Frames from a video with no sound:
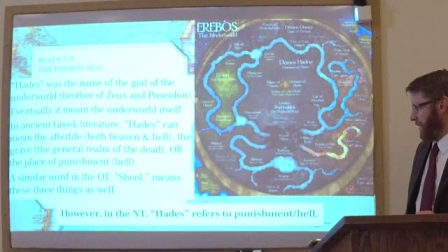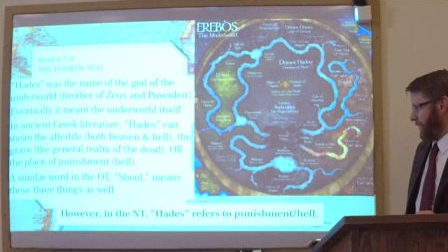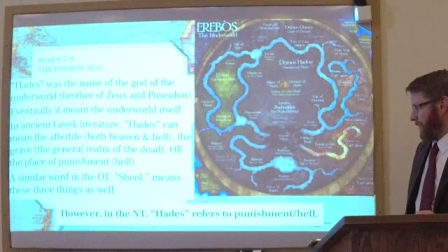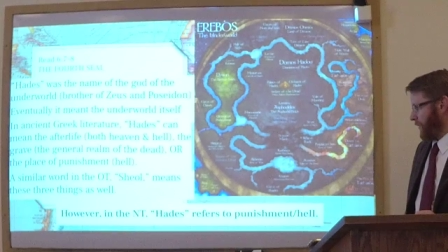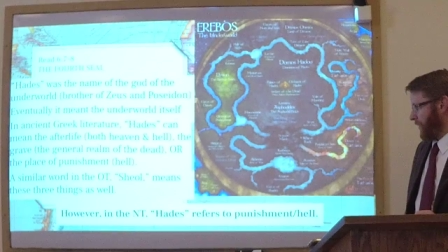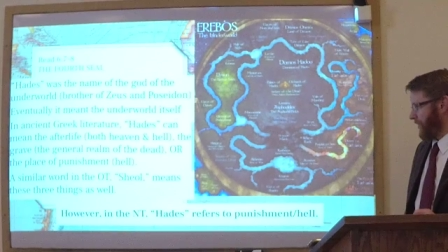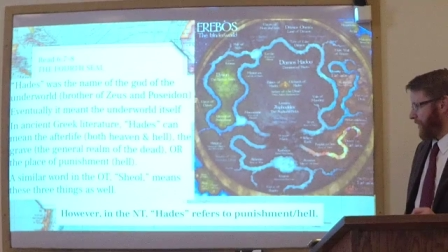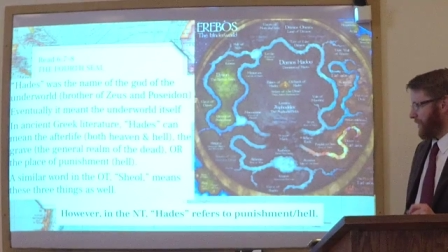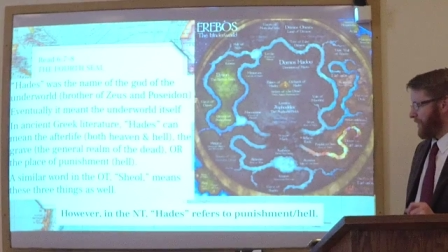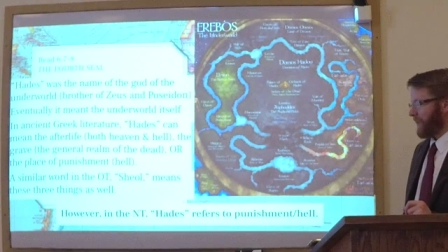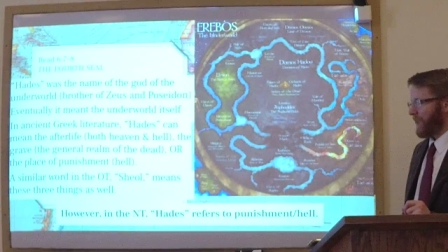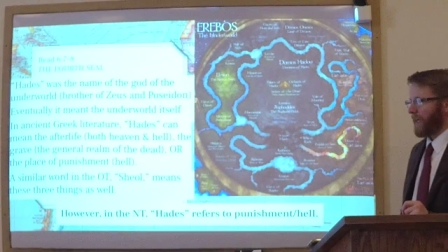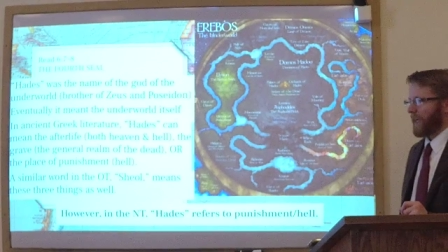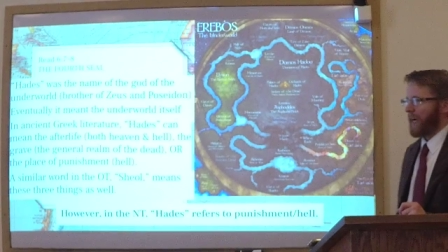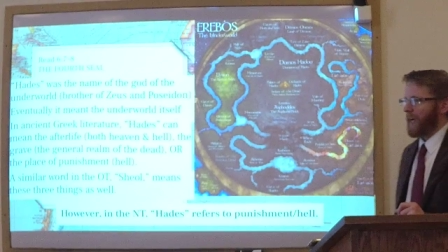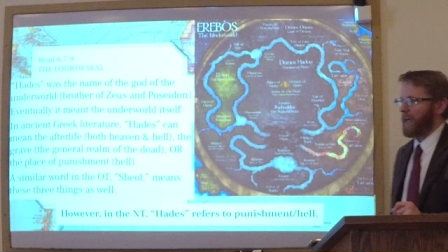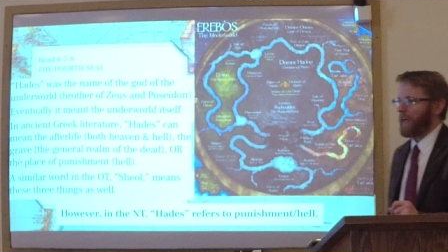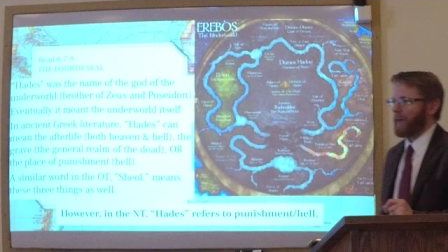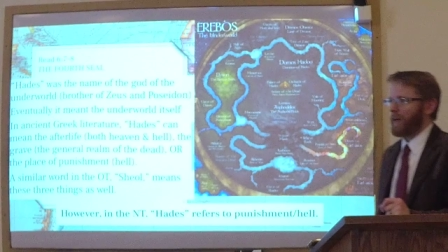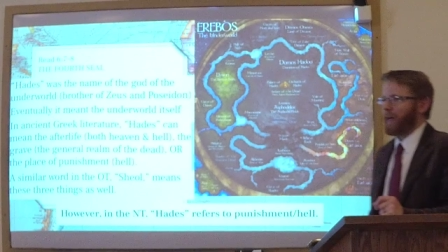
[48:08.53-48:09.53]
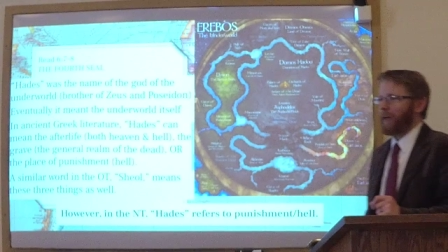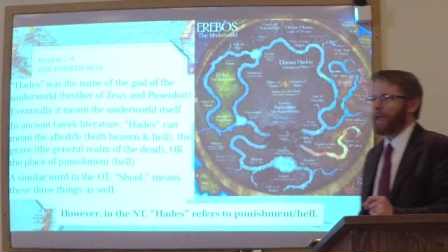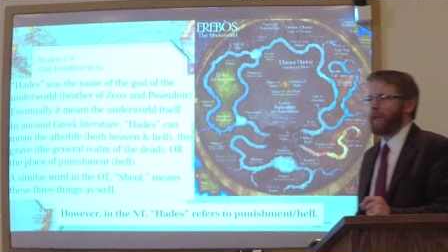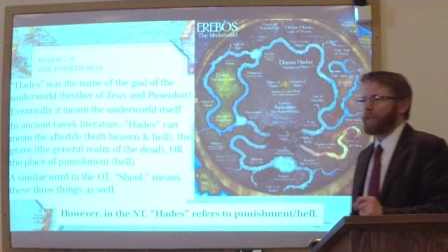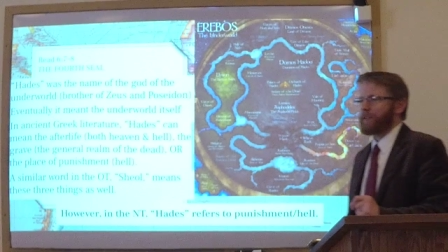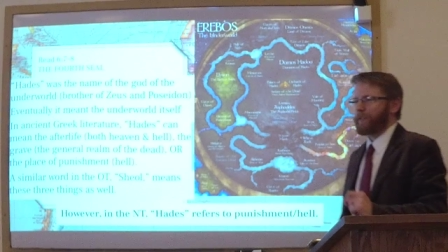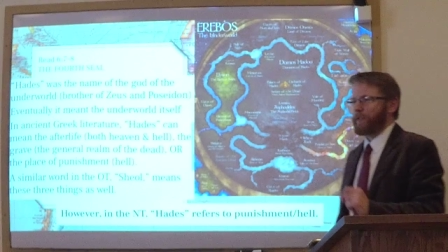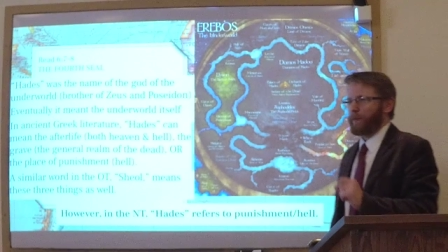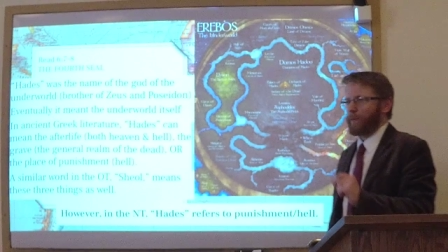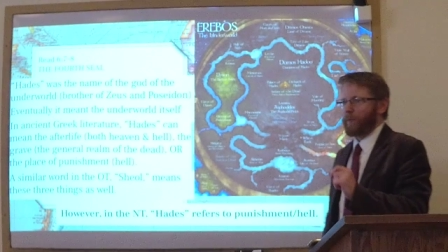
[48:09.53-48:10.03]
Which is like, I, I
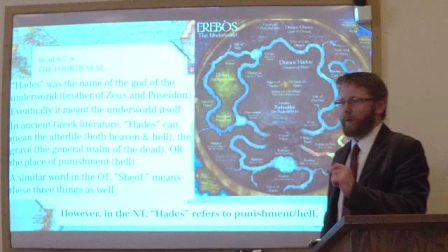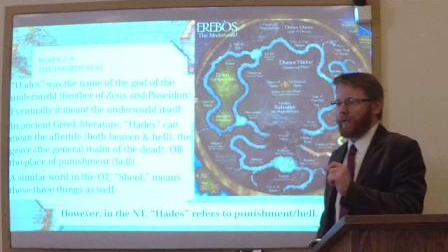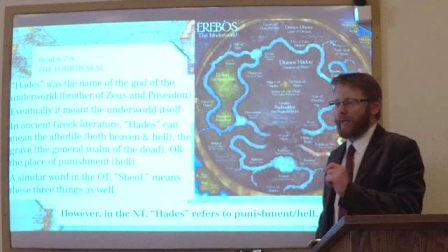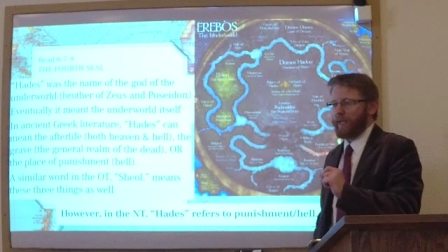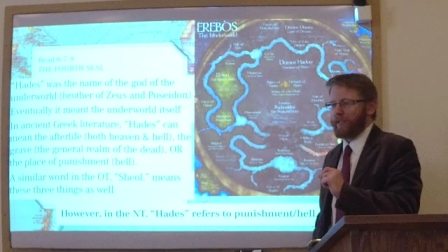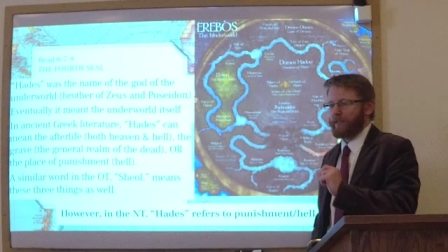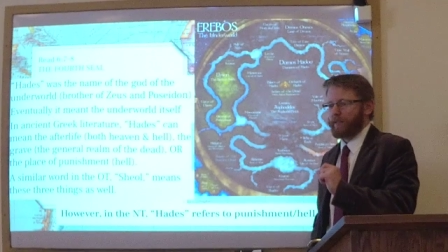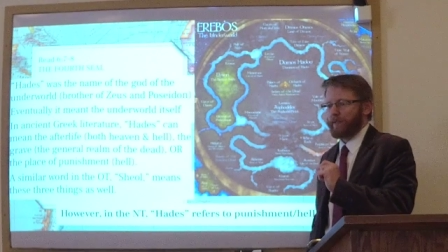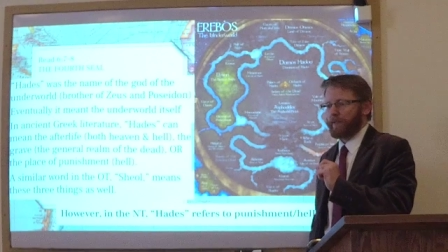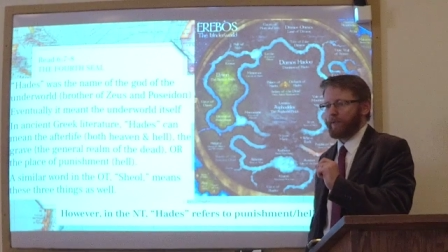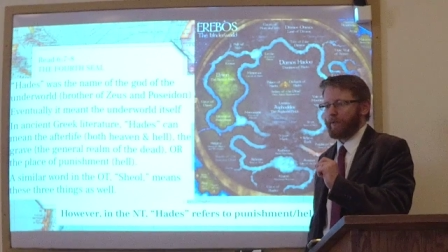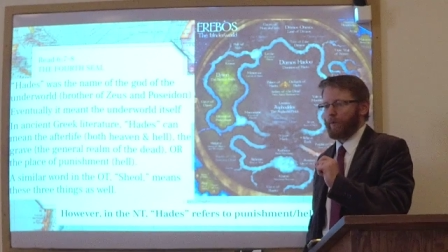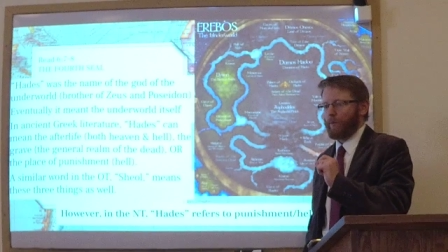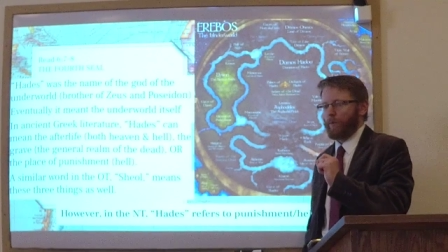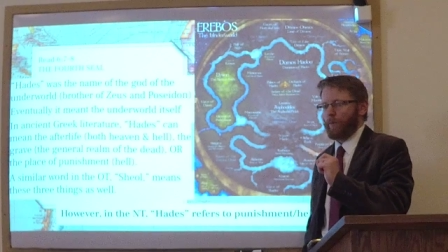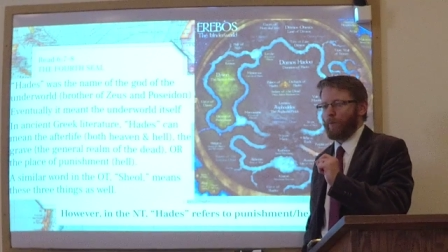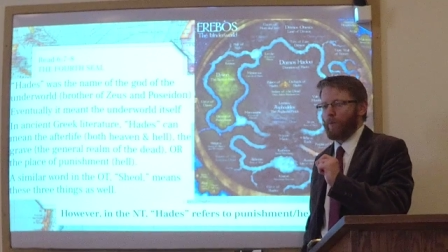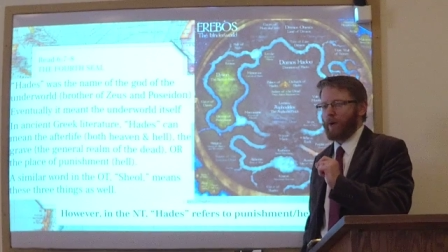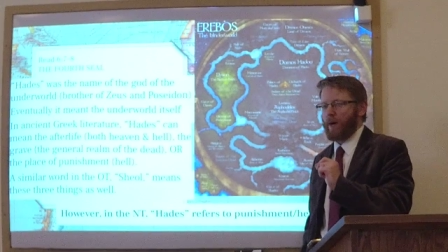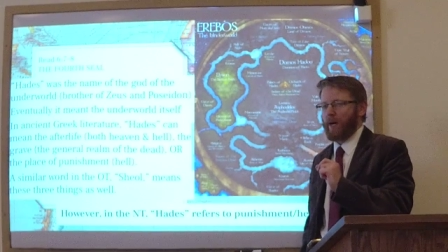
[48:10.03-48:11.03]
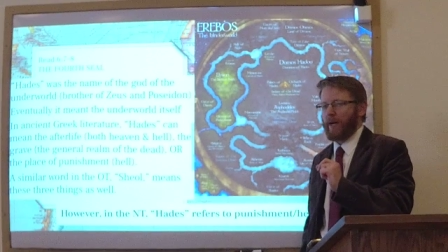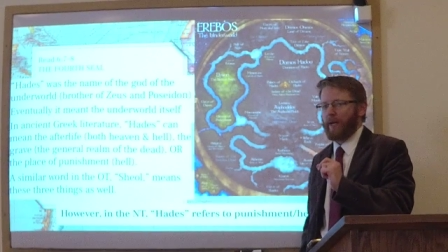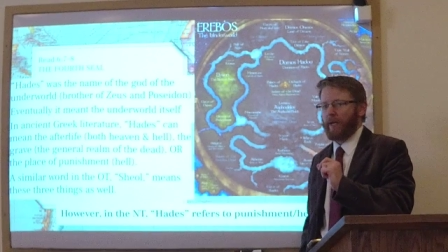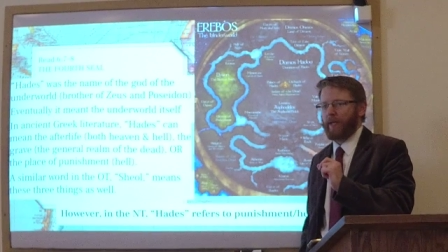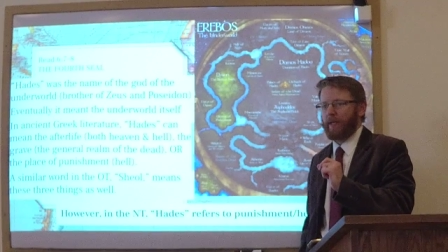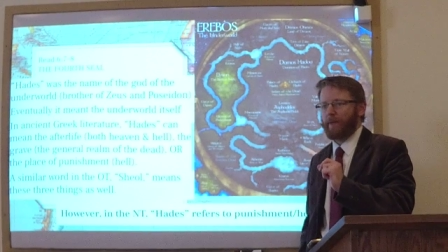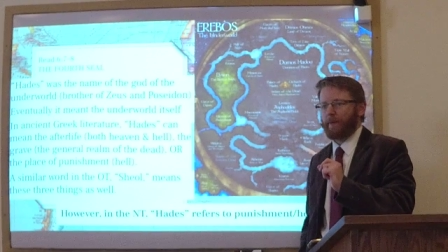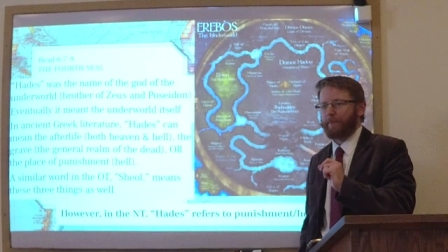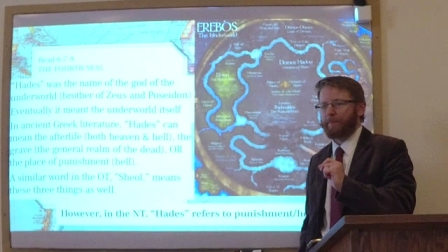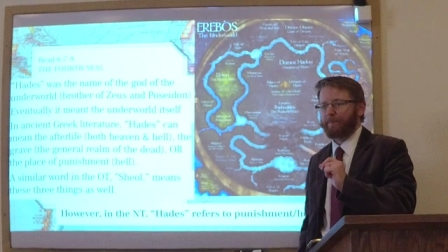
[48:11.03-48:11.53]
had someone ask
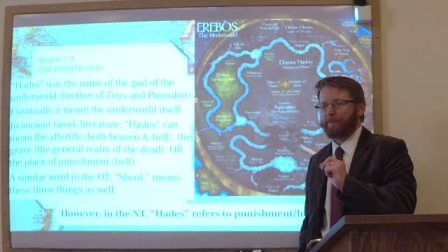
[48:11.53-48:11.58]
why